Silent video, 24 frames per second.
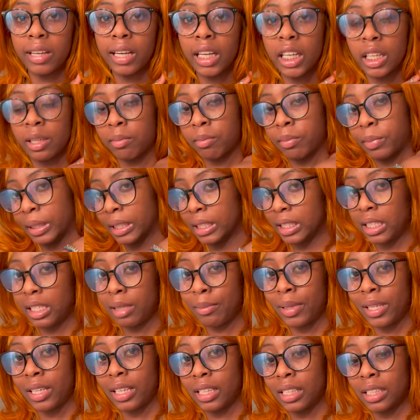I'm busy
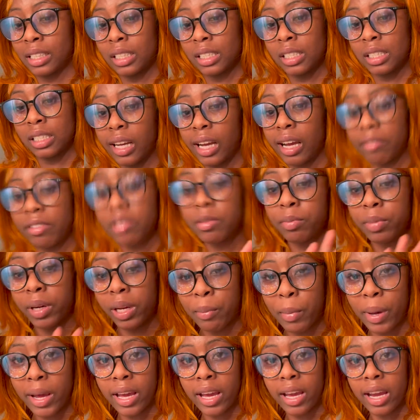because I have to braid
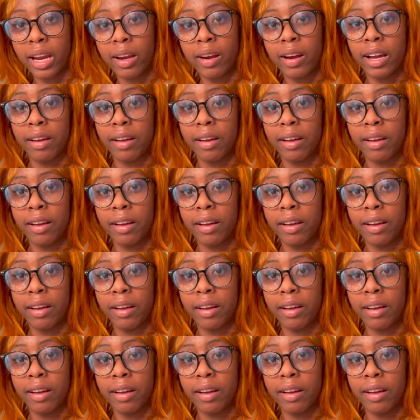my hair,